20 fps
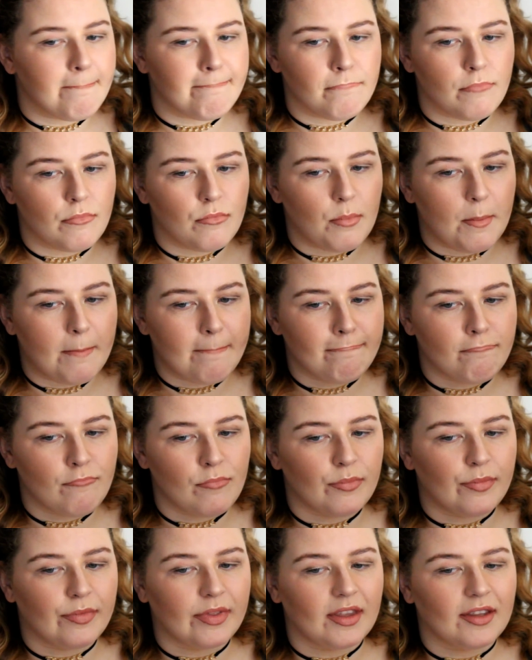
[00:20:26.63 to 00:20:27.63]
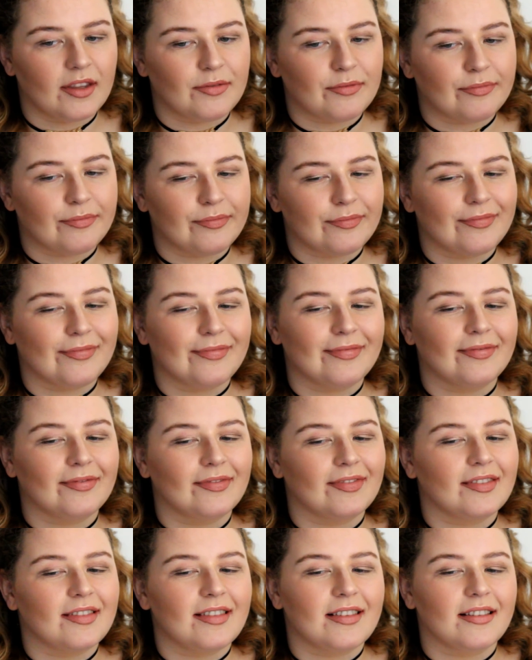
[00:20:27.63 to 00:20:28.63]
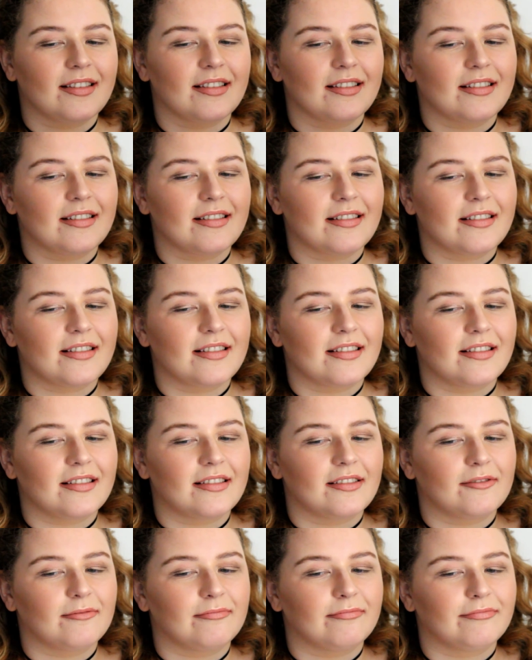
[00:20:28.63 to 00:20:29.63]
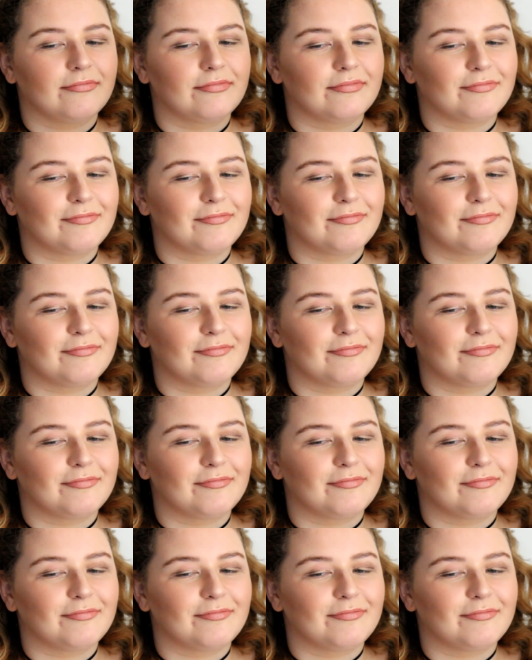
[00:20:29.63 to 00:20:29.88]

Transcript: I need to fix that later now because it looks actually dreadful.